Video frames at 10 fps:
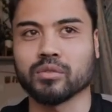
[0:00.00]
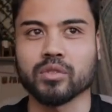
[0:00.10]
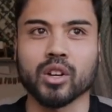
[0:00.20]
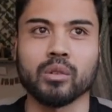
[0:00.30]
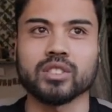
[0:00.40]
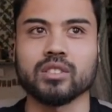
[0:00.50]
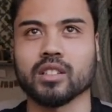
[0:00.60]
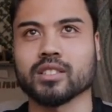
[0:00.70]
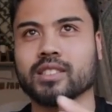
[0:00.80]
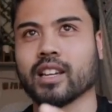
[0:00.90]
flow once you
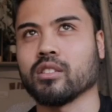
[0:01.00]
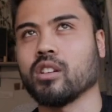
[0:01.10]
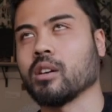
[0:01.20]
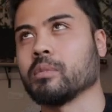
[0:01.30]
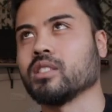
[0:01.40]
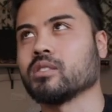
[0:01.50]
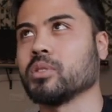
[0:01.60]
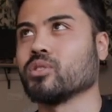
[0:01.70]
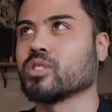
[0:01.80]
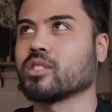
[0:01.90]
understand, I'm in this
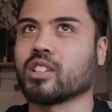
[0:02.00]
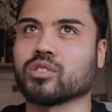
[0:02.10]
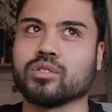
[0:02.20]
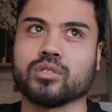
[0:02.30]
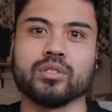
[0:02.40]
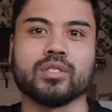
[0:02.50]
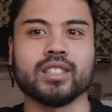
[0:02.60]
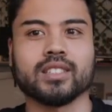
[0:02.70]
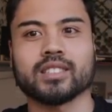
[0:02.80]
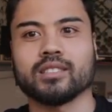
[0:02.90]
position, I should do
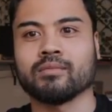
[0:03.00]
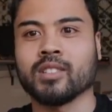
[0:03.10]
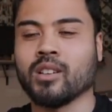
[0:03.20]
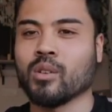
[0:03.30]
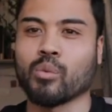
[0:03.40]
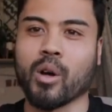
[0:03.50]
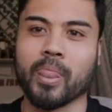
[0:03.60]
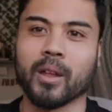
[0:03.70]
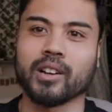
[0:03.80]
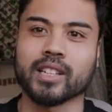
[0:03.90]
this and
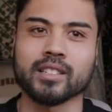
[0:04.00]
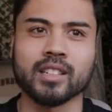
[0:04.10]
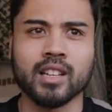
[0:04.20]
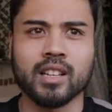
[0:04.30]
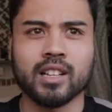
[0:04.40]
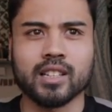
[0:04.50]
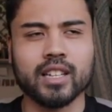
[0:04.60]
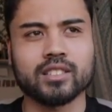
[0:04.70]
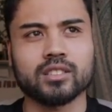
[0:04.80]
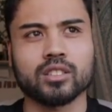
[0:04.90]
whatnot. And yeah,
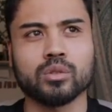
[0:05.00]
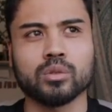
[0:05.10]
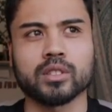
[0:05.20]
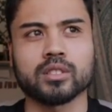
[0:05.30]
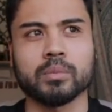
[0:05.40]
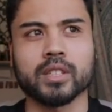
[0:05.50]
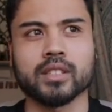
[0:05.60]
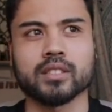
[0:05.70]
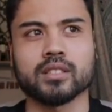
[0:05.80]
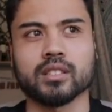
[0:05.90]
it's just a cool
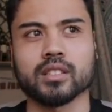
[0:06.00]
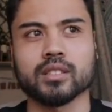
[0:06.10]
experience,